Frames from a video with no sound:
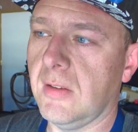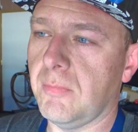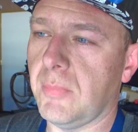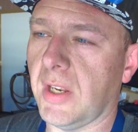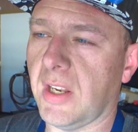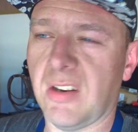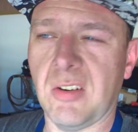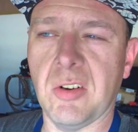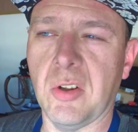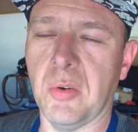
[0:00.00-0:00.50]

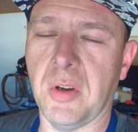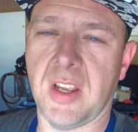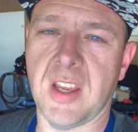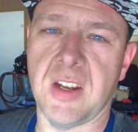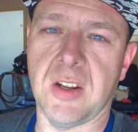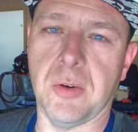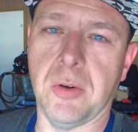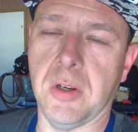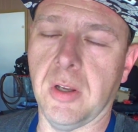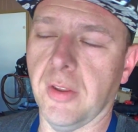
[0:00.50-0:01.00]
But I don't know what
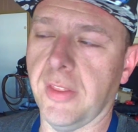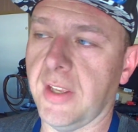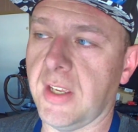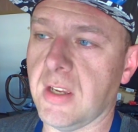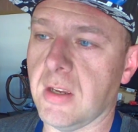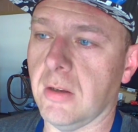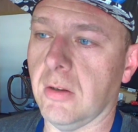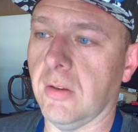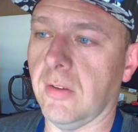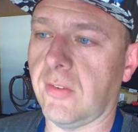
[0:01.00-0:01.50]
kind of oil they
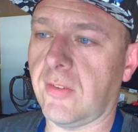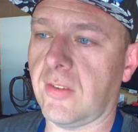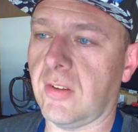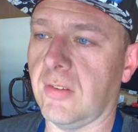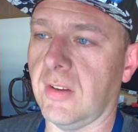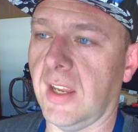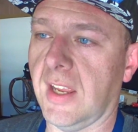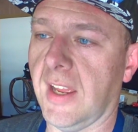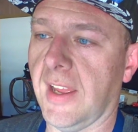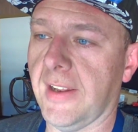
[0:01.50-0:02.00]

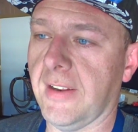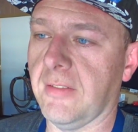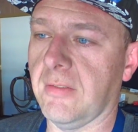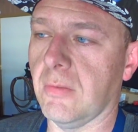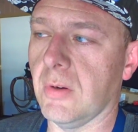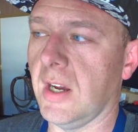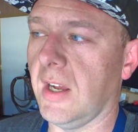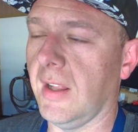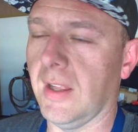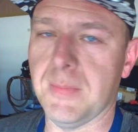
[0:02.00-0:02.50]
used, and
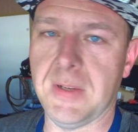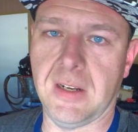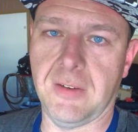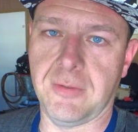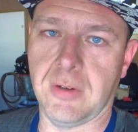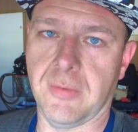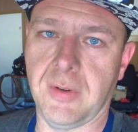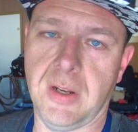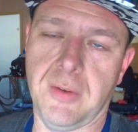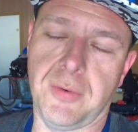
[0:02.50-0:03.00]
well, I mean, I've
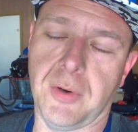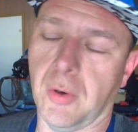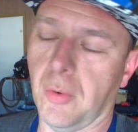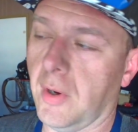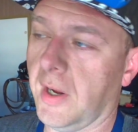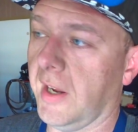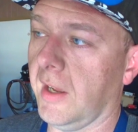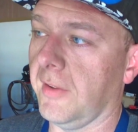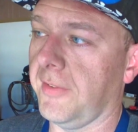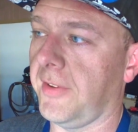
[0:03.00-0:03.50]
driven it for a
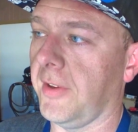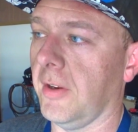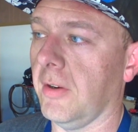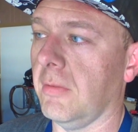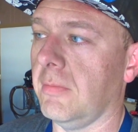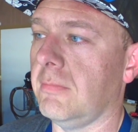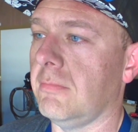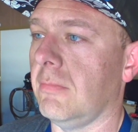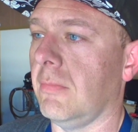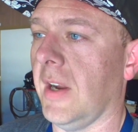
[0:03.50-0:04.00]
while,
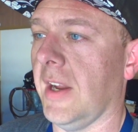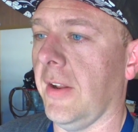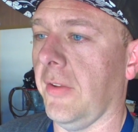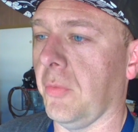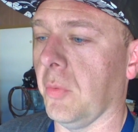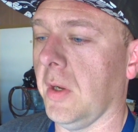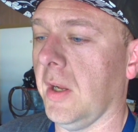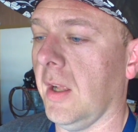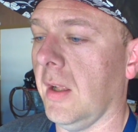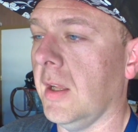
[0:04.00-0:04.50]
so might
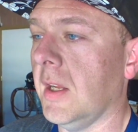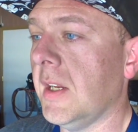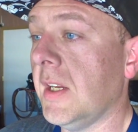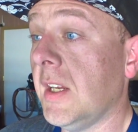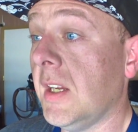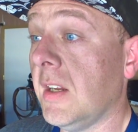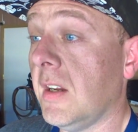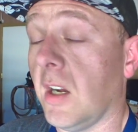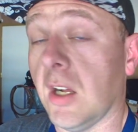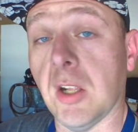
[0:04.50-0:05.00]
as well.
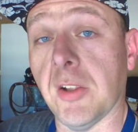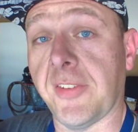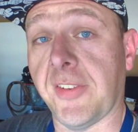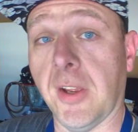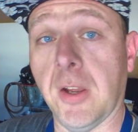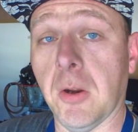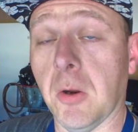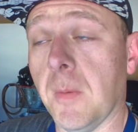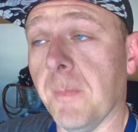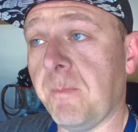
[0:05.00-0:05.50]

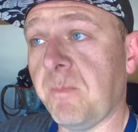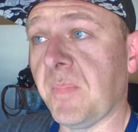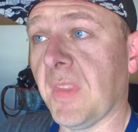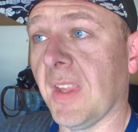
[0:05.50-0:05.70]
Also,